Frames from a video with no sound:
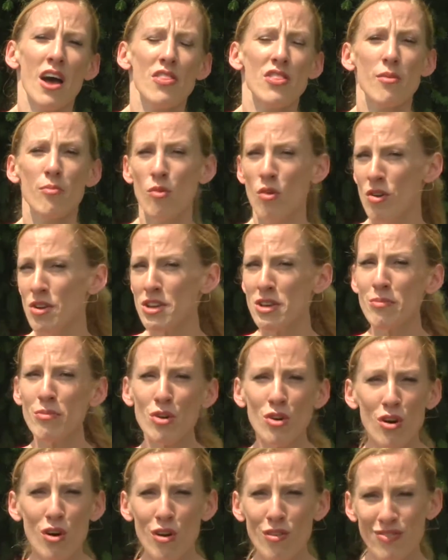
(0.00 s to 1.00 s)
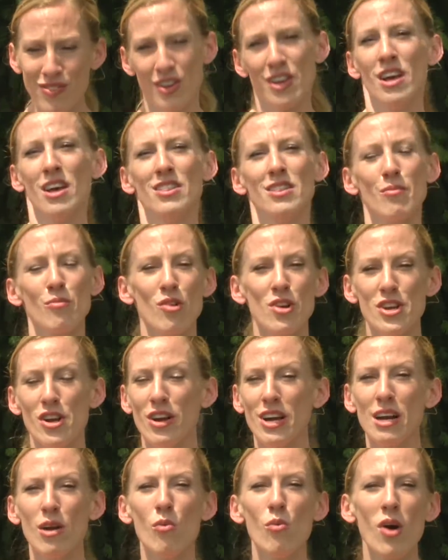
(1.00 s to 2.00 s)
The more you move, the more you're
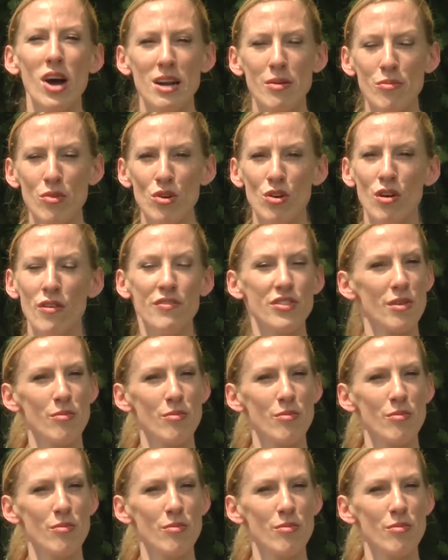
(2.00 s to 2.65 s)
gonna wanna move,